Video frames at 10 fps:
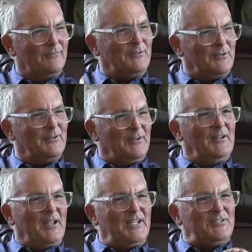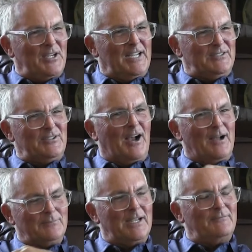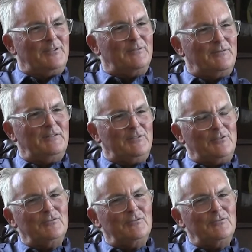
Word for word: after you're, and change jobs after you're 50.